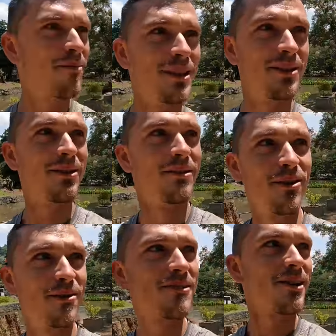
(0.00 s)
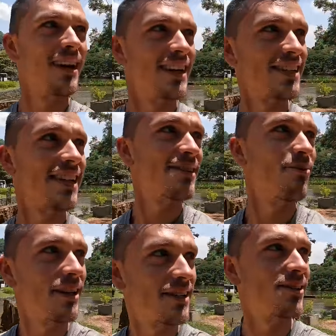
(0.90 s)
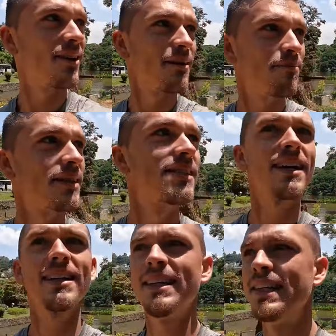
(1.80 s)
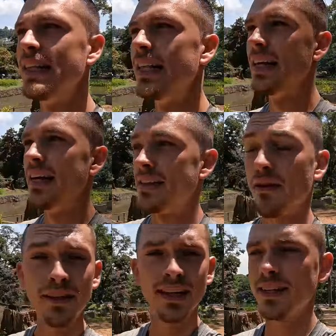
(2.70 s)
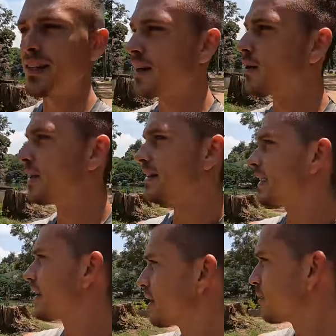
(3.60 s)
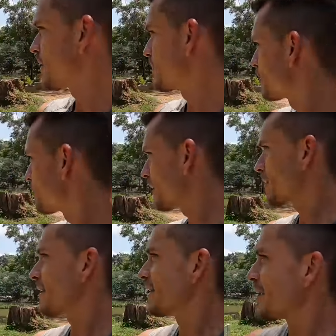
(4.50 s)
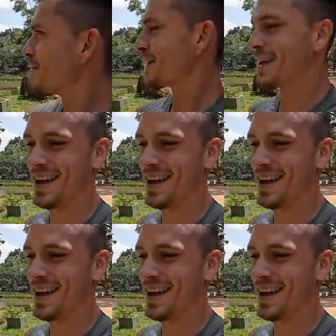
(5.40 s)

people in uniform, so I guess that's what I saw. Yep, exactly. Definitely not gonna go in there, that would be a bit weird right now, but